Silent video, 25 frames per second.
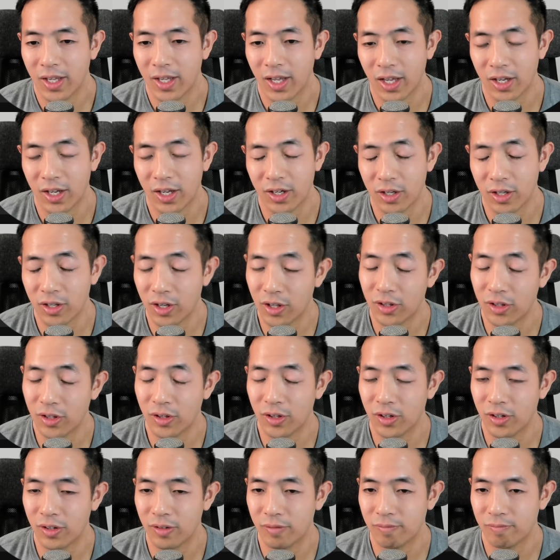And
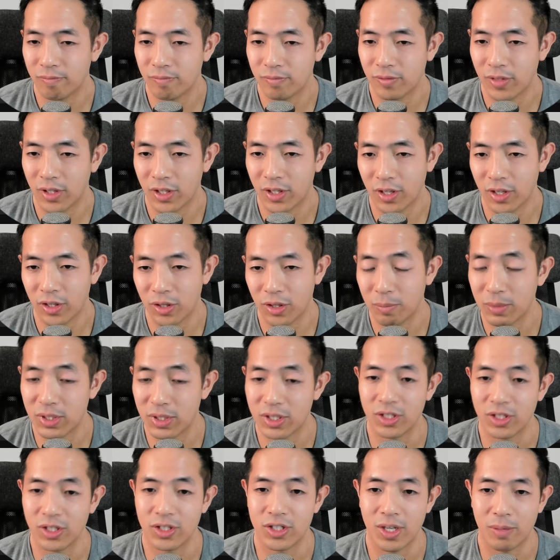another
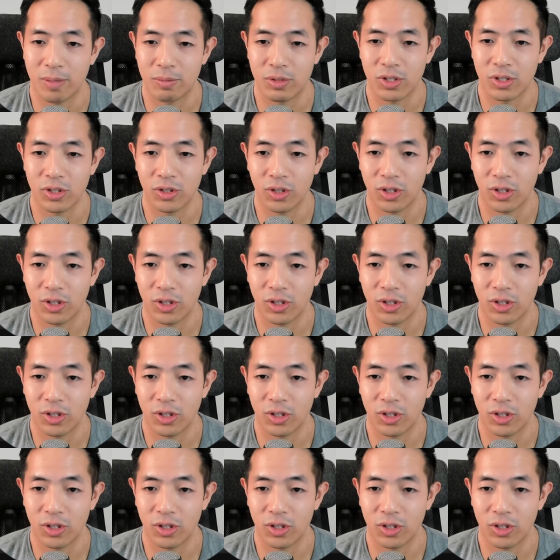misconception